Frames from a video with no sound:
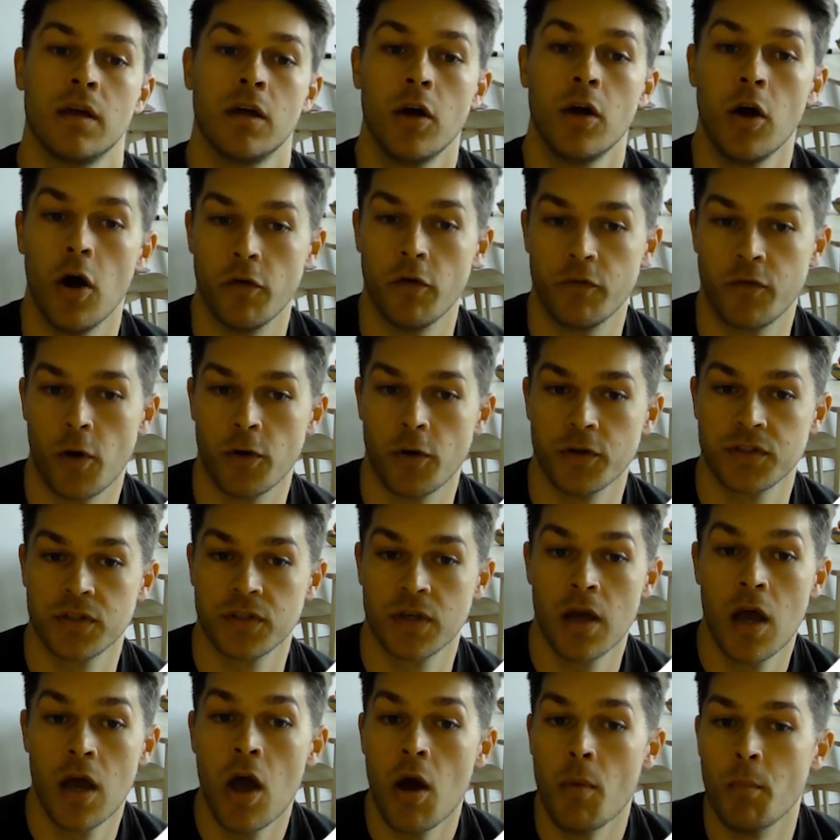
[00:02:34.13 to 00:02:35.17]
Of course,
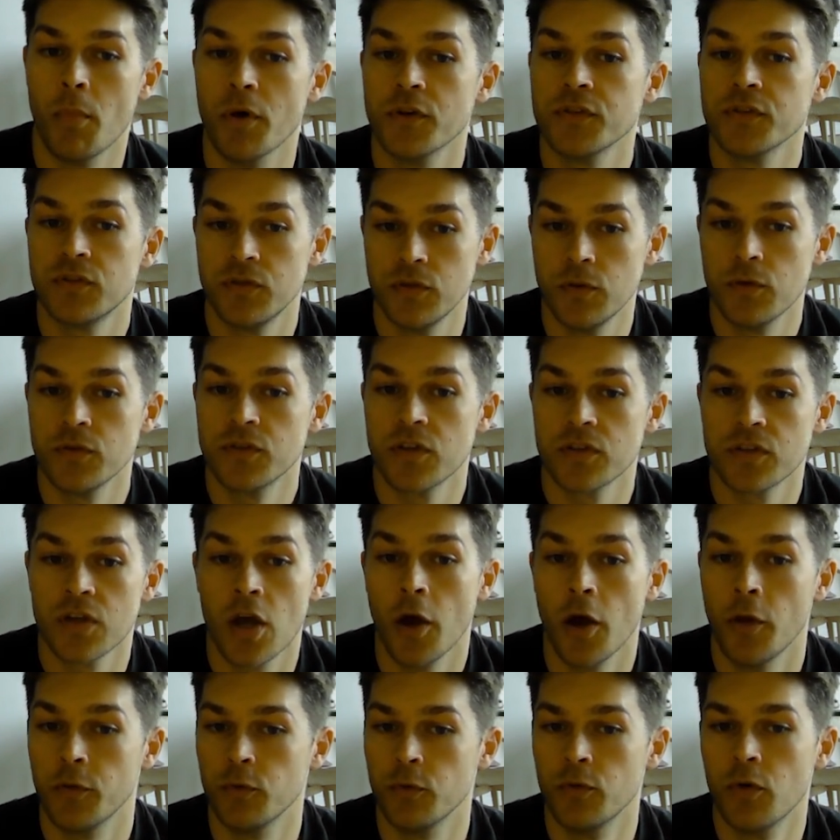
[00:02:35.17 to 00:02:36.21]
most users
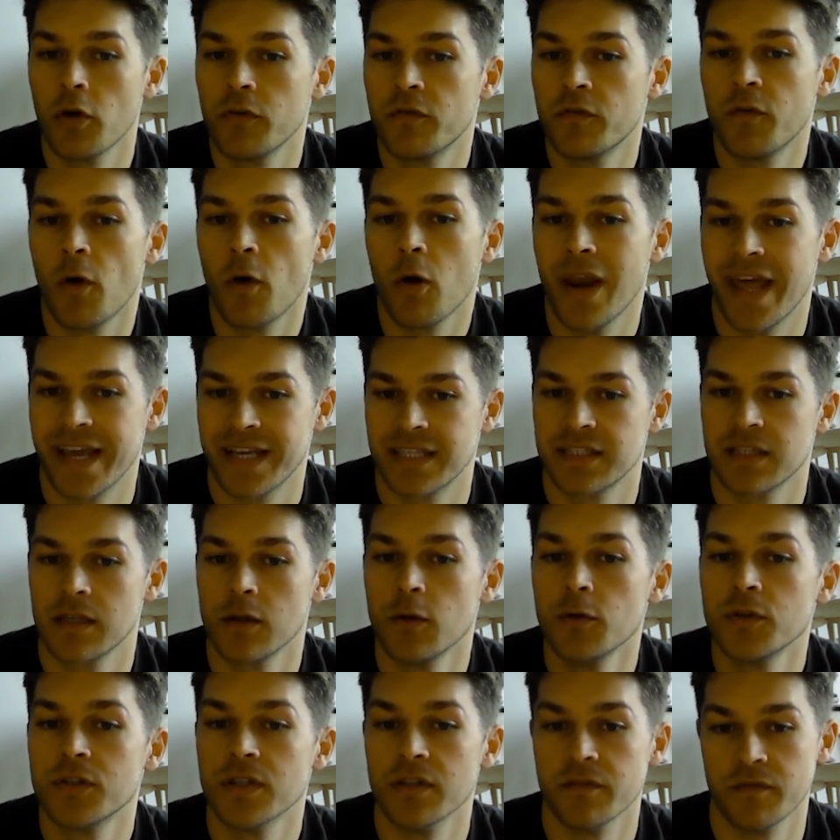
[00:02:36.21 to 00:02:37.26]
do not fall
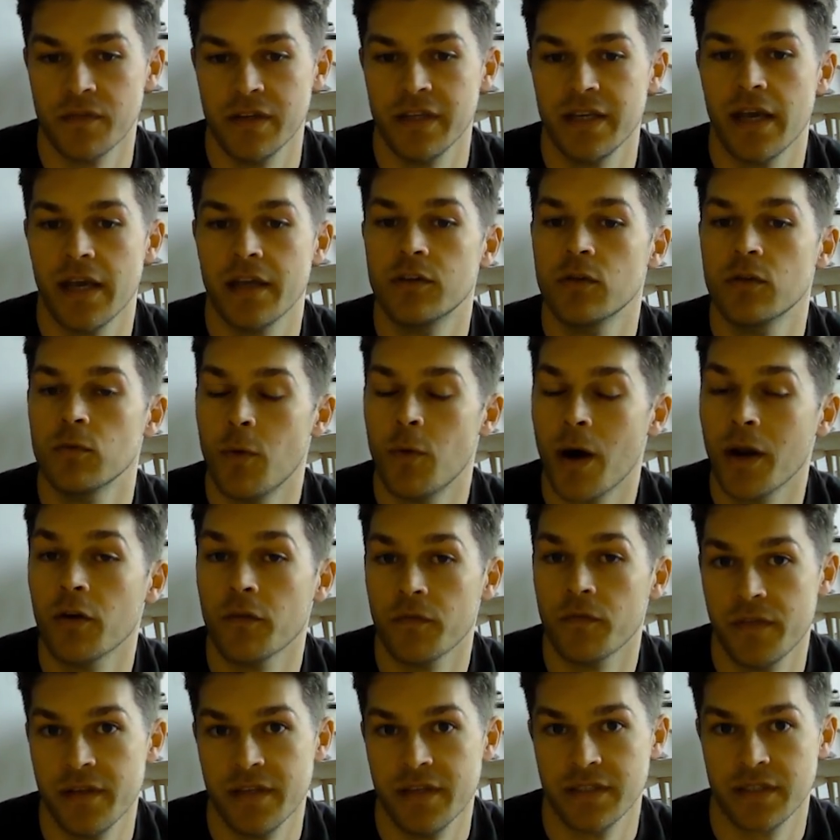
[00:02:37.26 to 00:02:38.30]
exclusively into one of
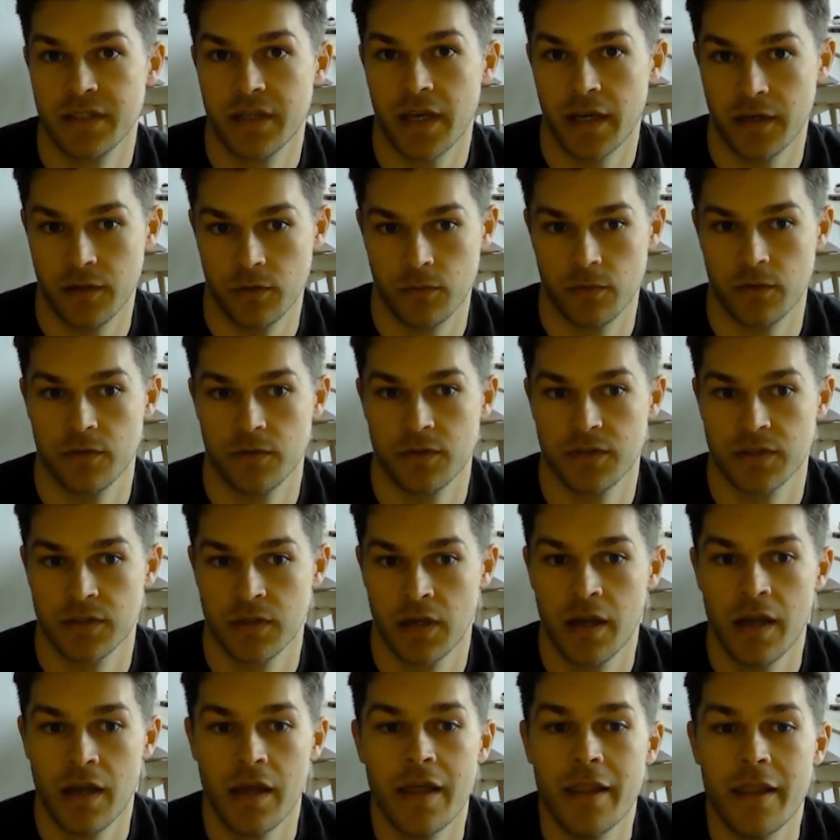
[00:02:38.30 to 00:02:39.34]
these categories.
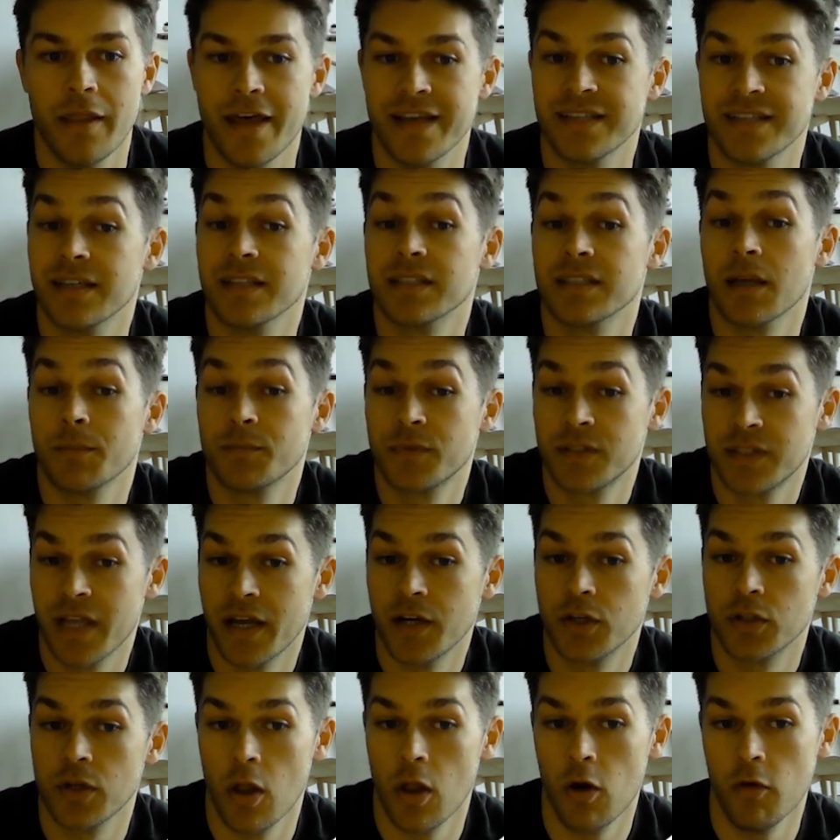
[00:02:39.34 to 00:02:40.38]
There's a
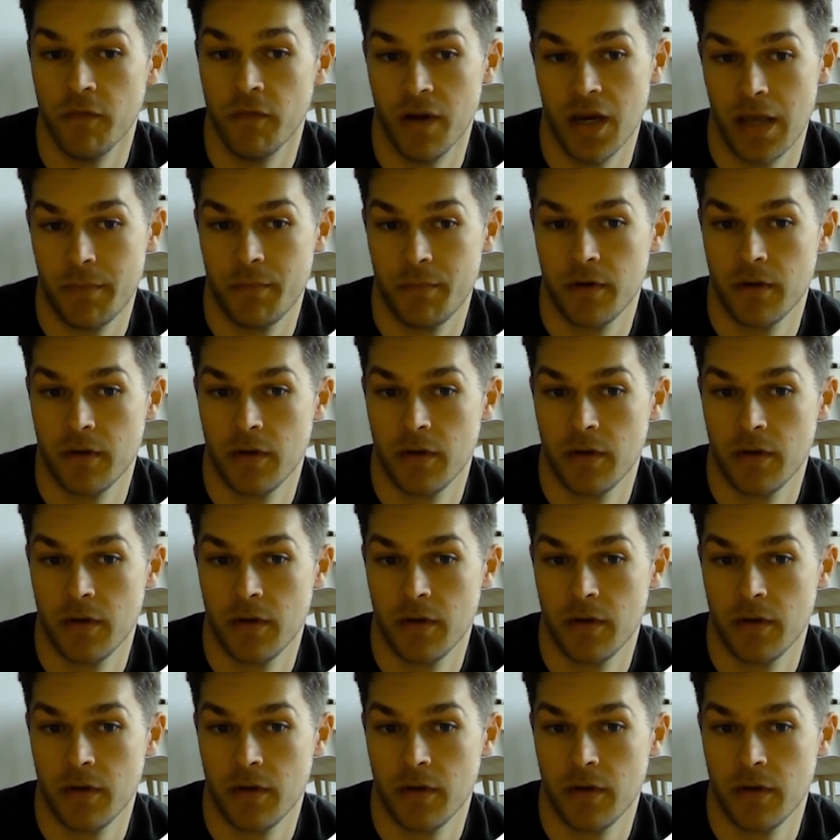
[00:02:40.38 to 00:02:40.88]
substantial overlap.